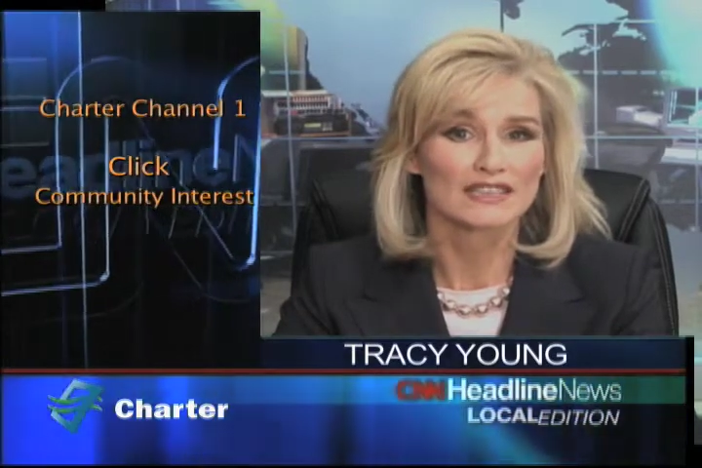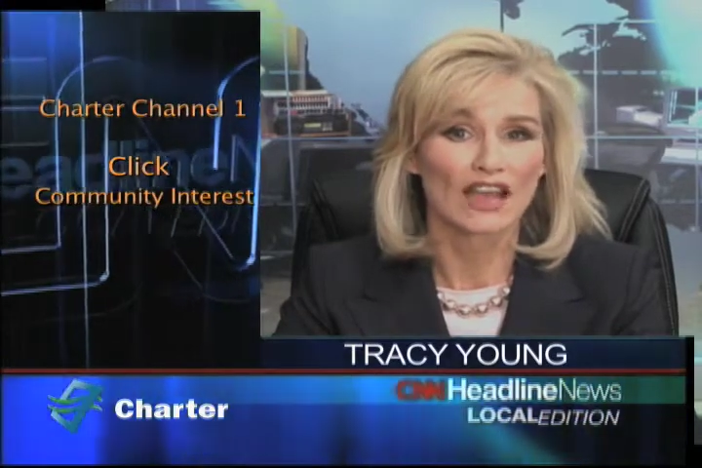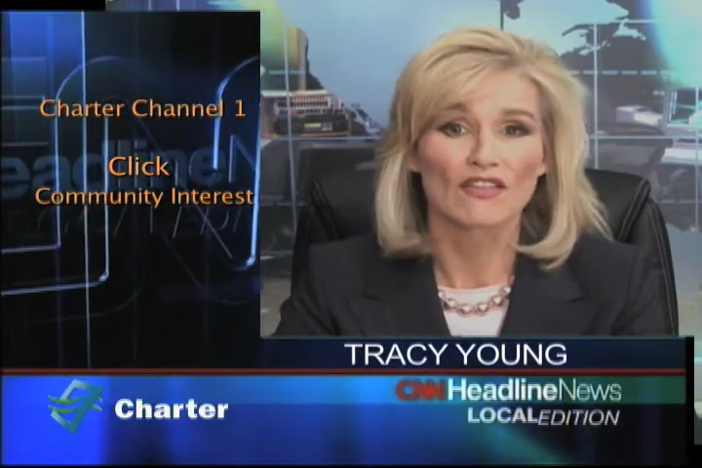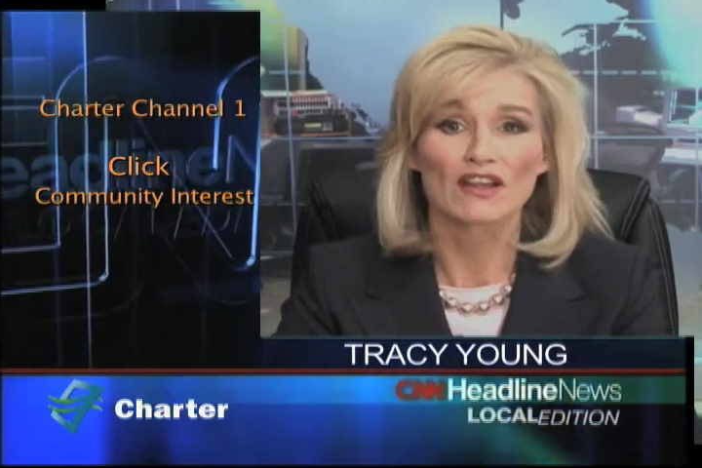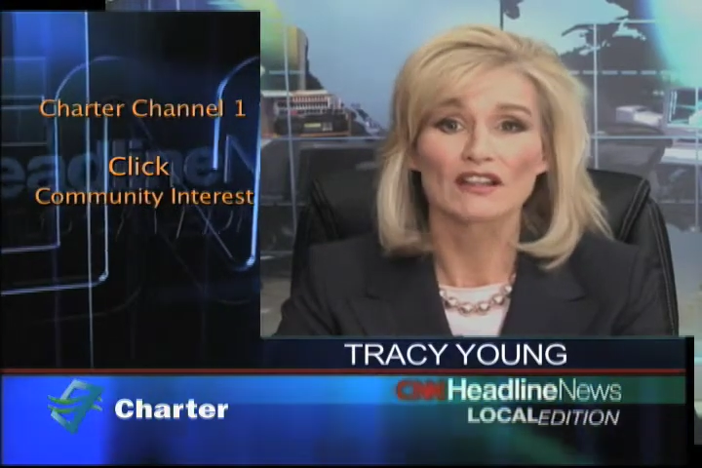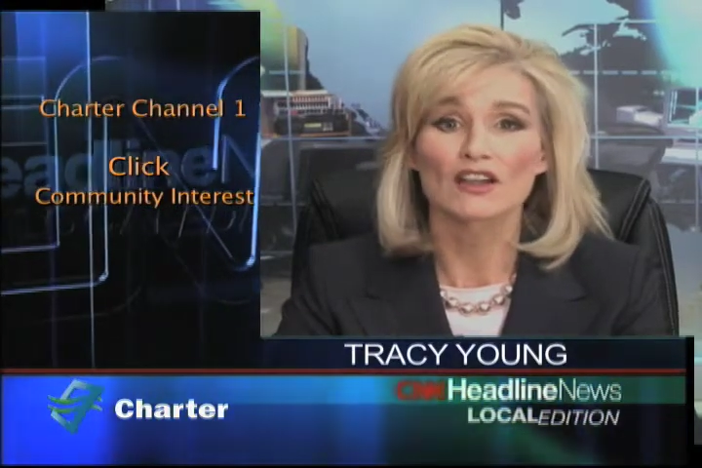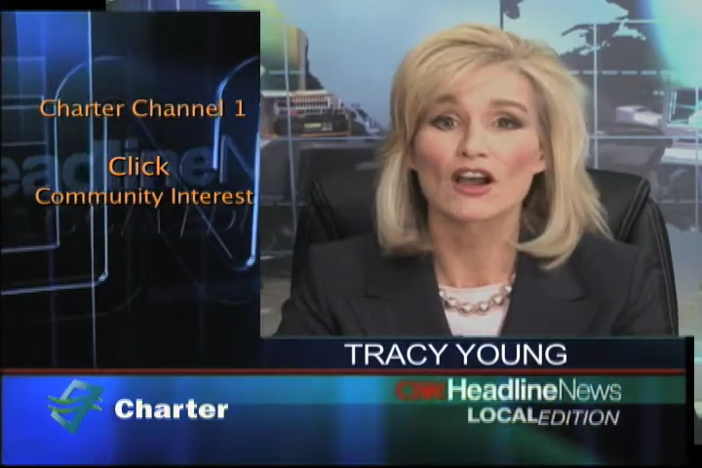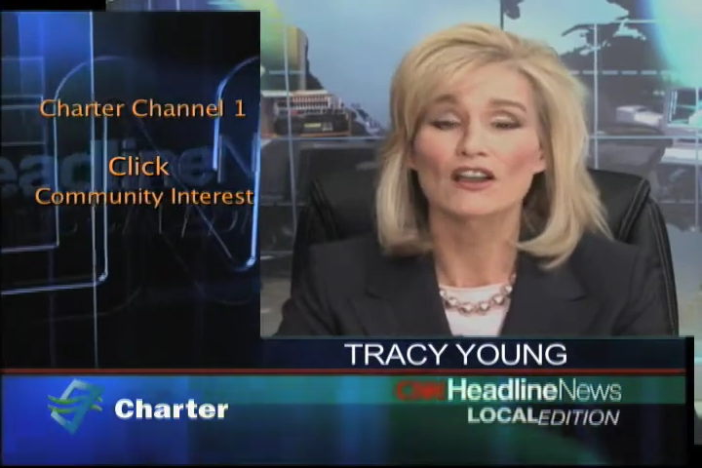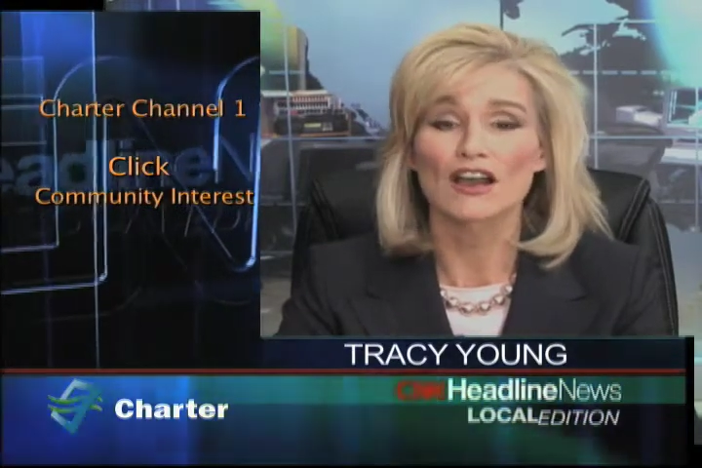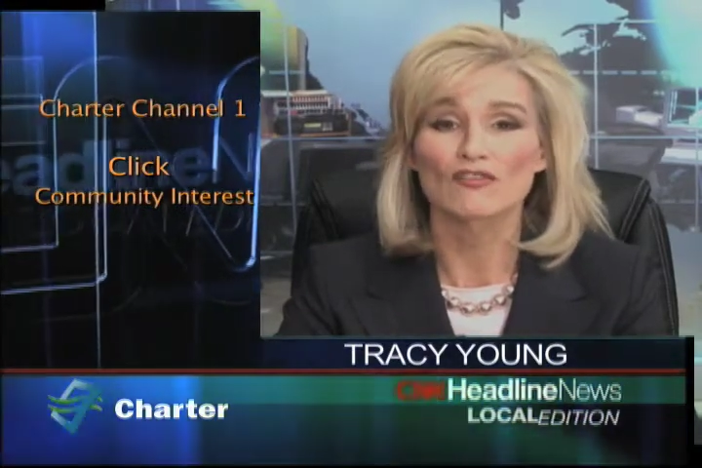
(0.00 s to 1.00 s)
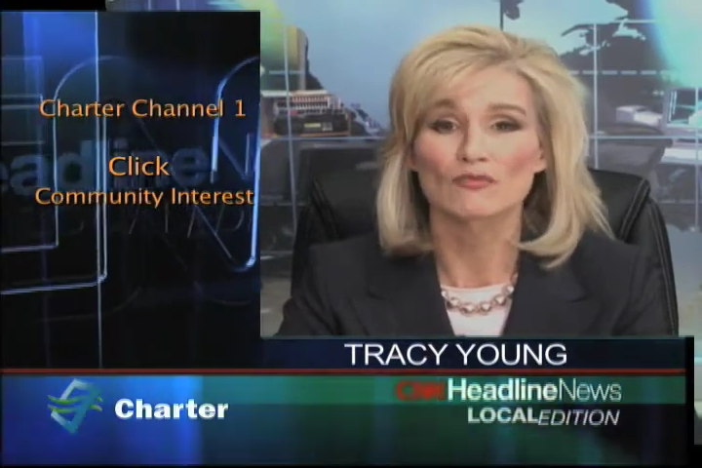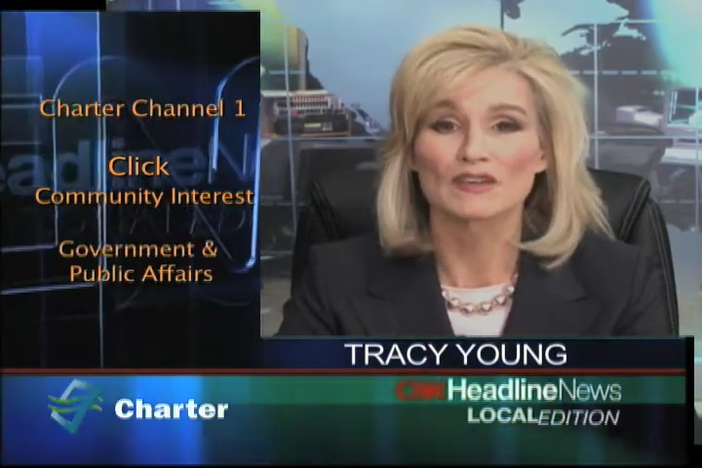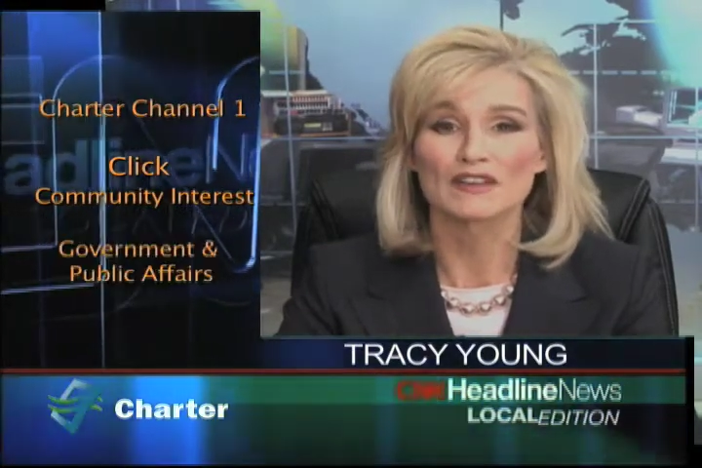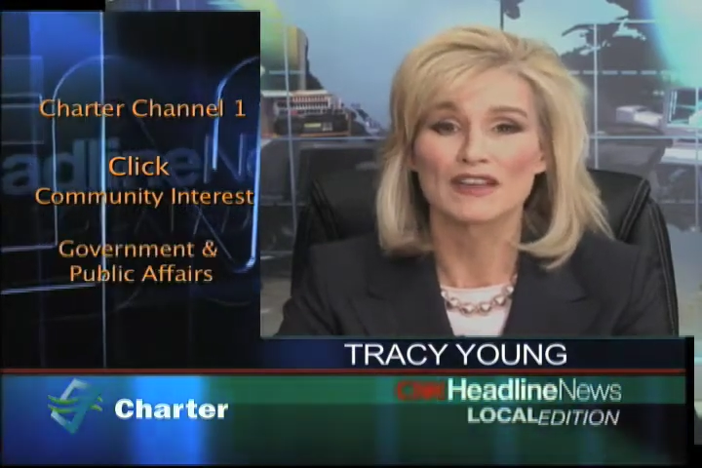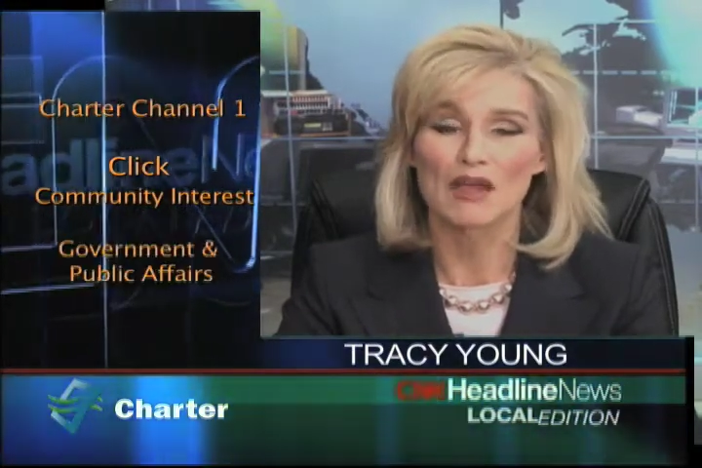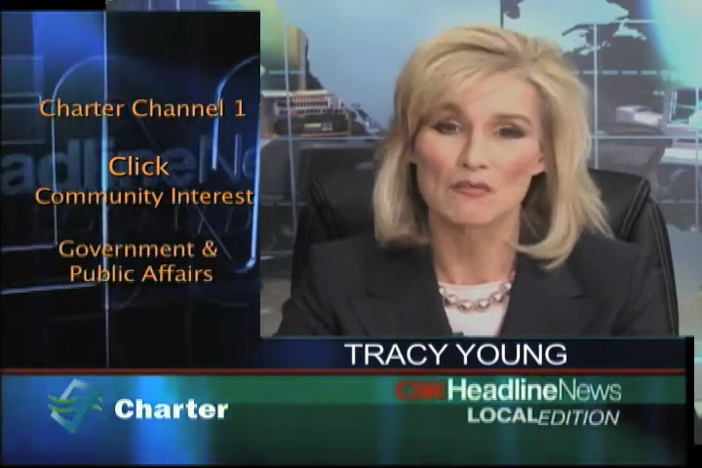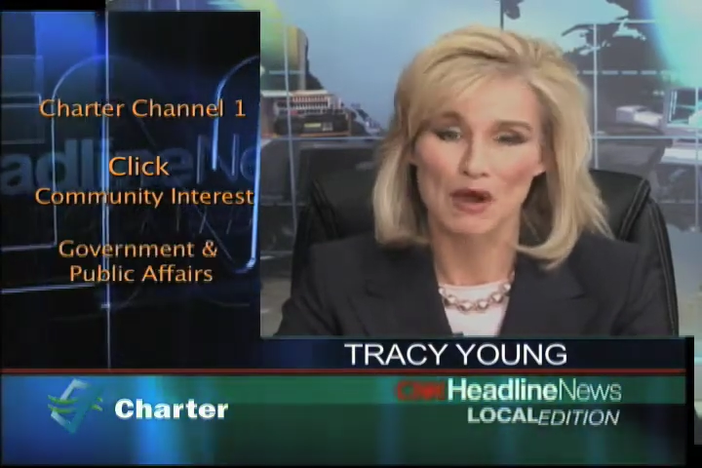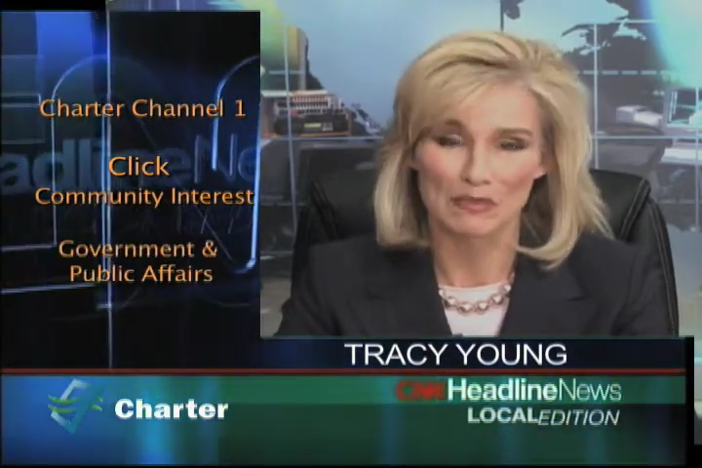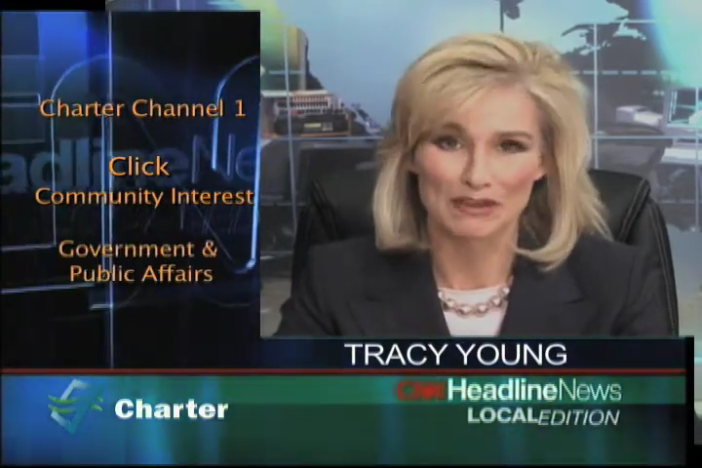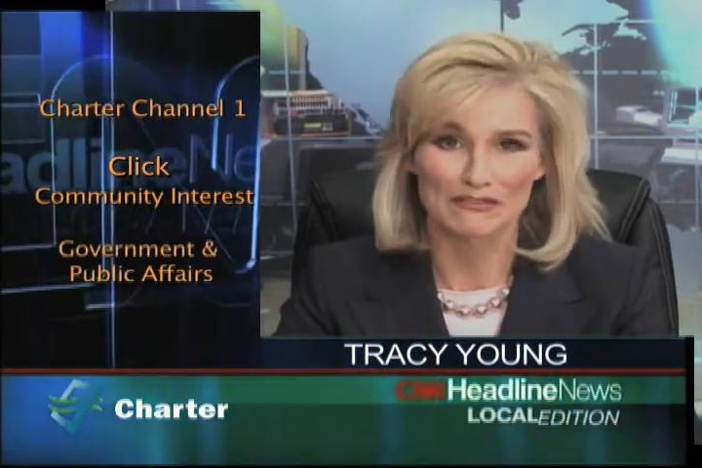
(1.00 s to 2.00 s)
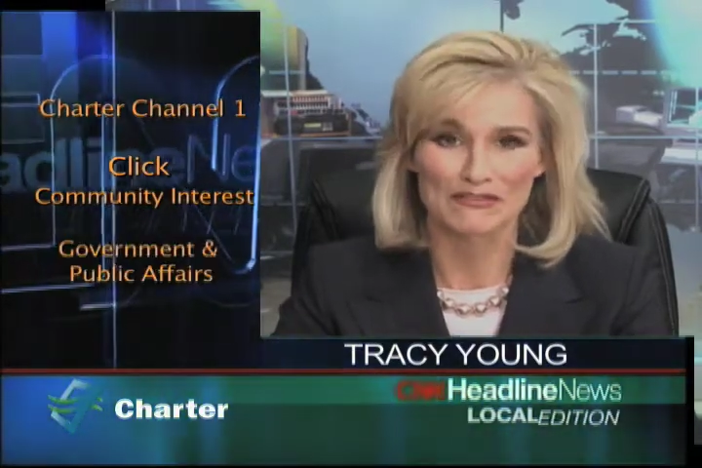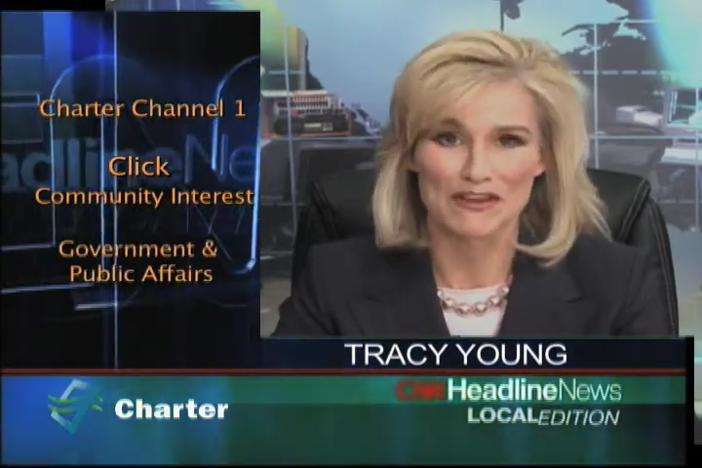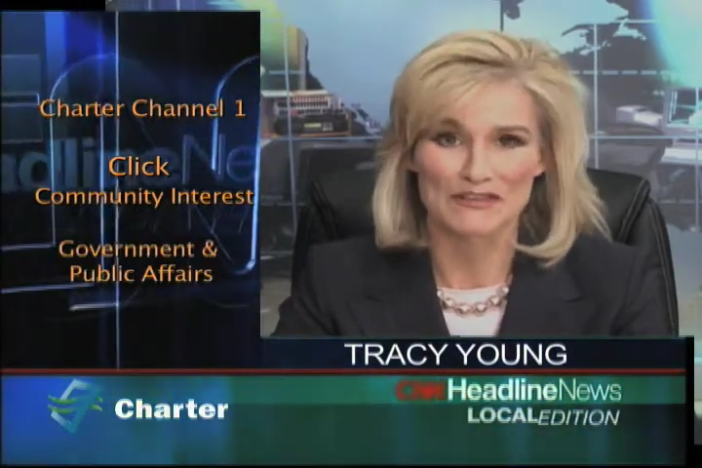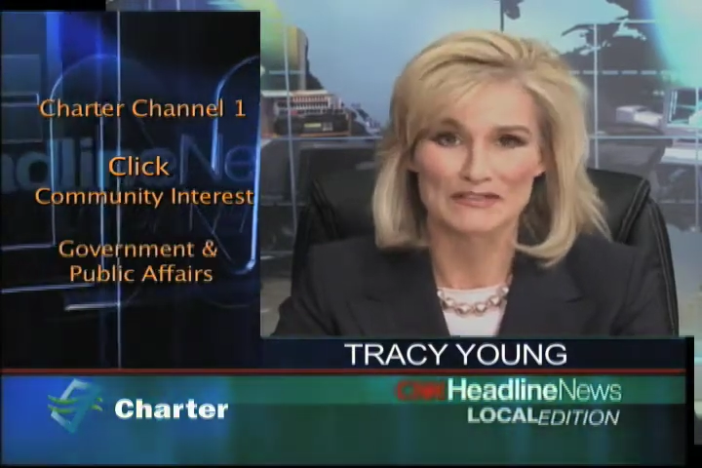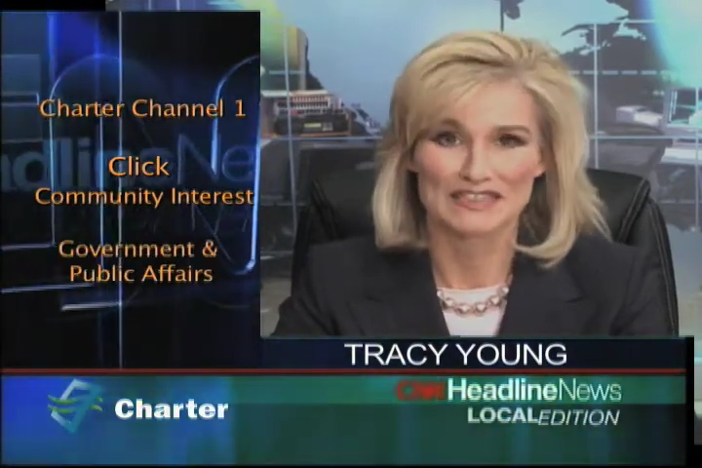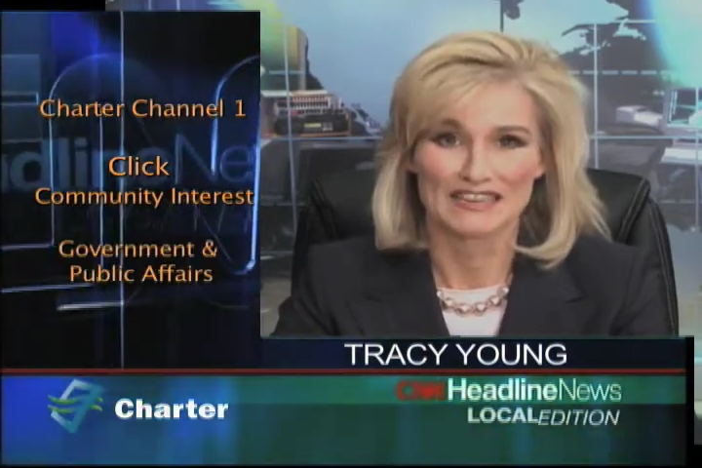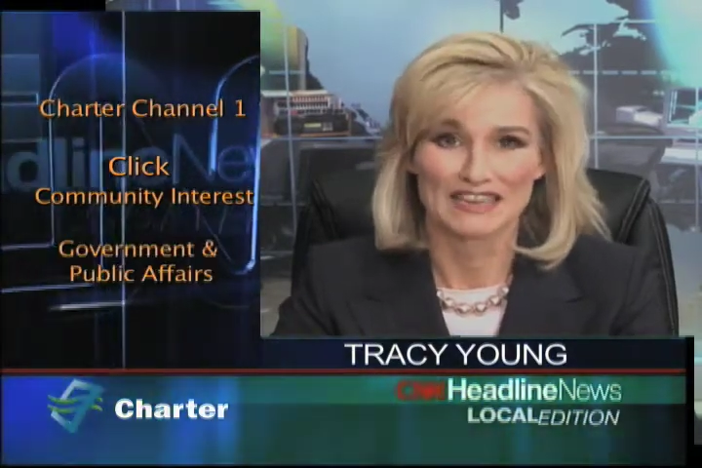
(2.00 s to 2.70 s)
and then click on Government and Public Affairs.